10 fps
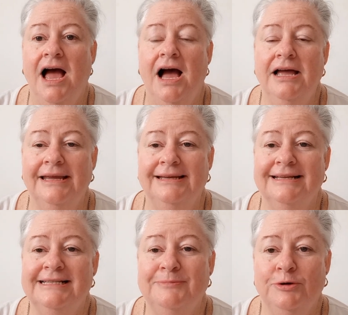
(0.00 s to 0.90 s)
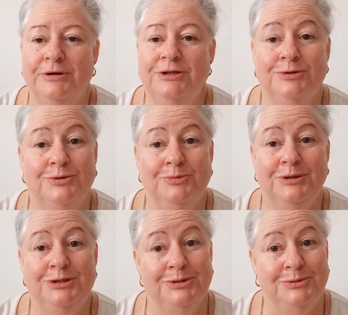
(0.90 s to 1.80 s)
Hi, Exploring Jordan
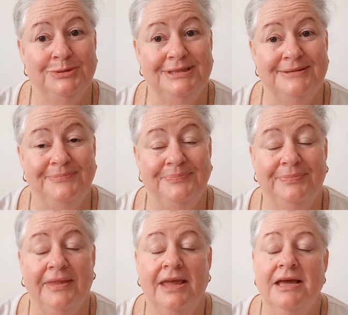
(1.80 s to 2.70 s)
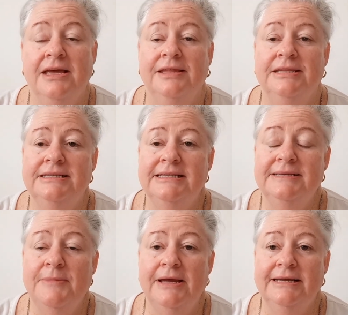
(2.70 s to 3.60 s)
with Jules. This
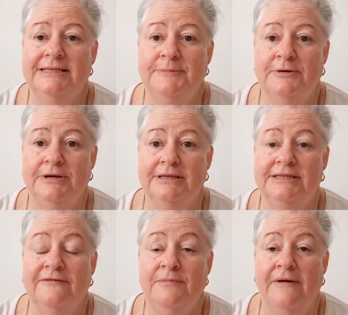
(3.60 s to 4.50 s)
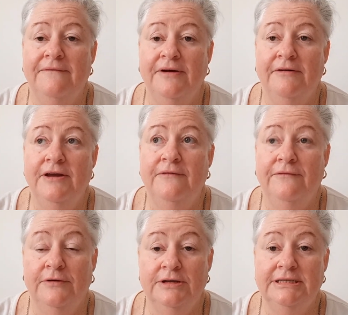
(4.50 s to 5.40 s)
is my experience of my very
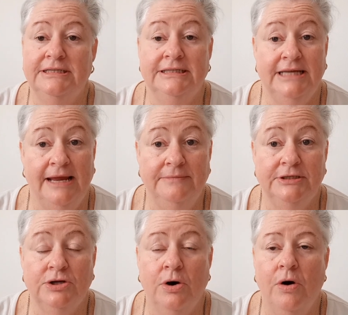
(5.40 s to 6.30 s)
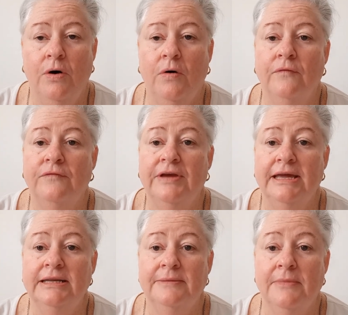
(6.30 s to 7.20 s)
first attempt of
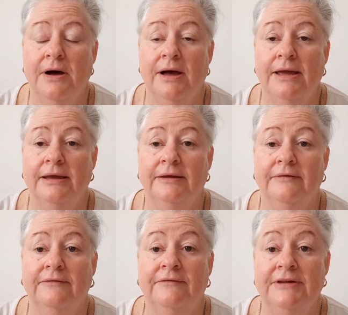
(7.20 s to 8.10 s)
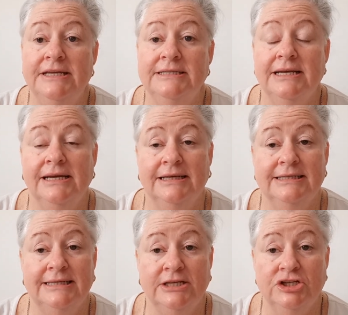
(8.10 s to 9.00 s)
getting my visa
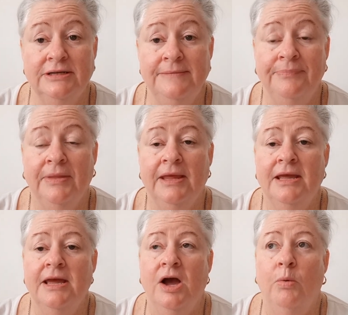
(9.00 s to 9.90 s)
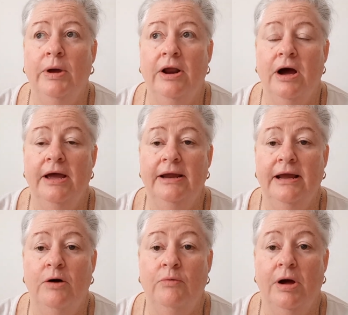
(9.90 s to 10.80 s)
extension when
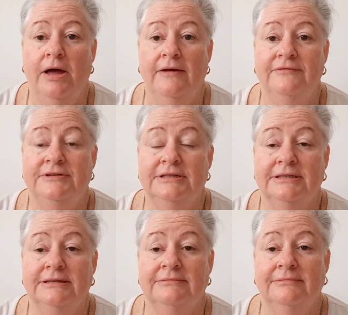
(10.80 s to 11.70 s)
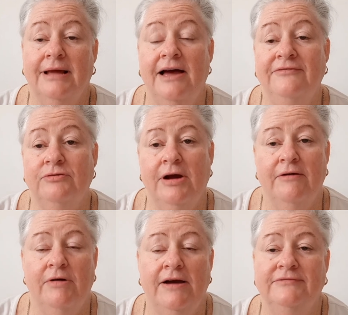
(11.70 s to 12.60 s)
I arrived, after I
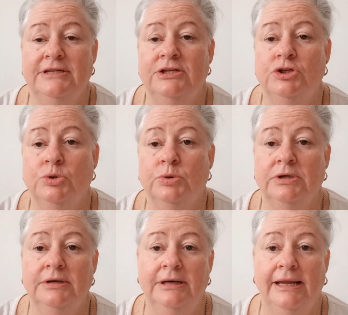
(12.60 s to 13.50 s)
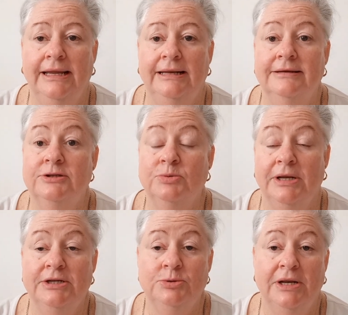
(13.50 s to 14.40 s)
arrived in Jordan in
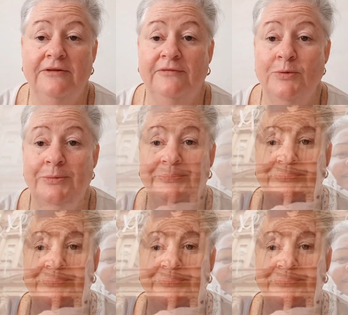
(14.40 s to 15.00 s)
2024.